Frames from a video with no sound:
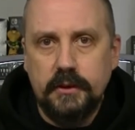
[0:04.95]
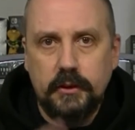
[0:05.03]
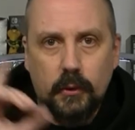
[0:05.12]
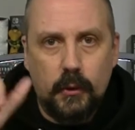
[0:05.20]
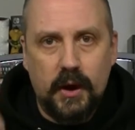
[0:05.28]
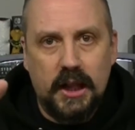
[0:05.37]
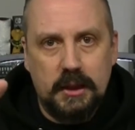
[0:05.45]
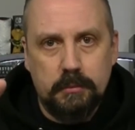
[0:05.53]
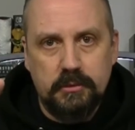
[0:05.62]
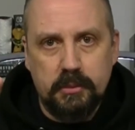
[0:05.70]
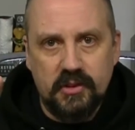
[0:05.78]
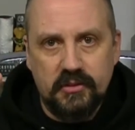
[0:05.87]
Your help
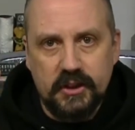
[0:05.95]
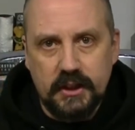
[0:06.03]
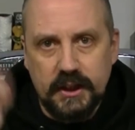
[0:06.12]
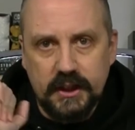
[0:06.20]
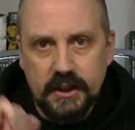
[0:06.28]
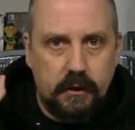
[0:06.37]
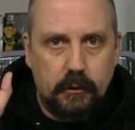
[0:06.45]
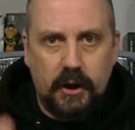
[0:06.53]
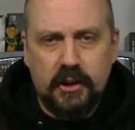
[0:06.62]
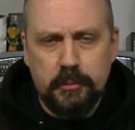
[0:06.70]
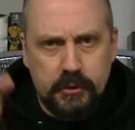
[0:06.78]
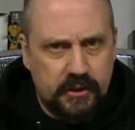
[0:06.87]
specifically, your
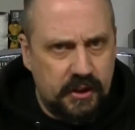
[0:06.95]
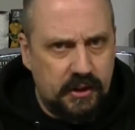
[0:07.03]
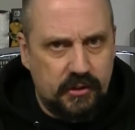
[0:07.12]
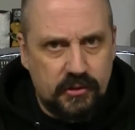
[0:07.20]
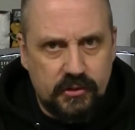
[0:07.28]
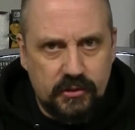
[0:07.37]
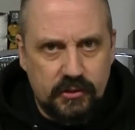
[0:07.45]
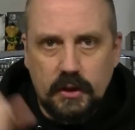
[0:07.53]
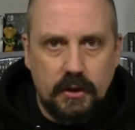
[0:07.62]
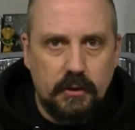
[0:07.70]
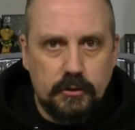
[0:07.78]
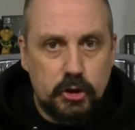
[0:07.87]
expertise,
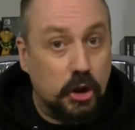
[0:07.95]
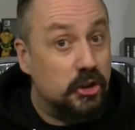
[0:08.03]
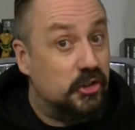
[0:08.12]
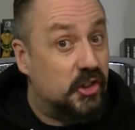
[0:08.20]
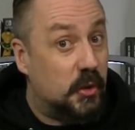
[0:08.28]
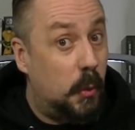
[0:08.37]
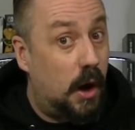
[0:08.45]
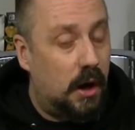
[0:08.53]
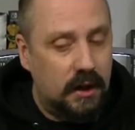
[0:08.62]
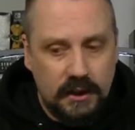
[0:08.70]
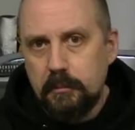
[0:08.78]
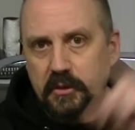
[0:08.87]
your je ne sais quoi.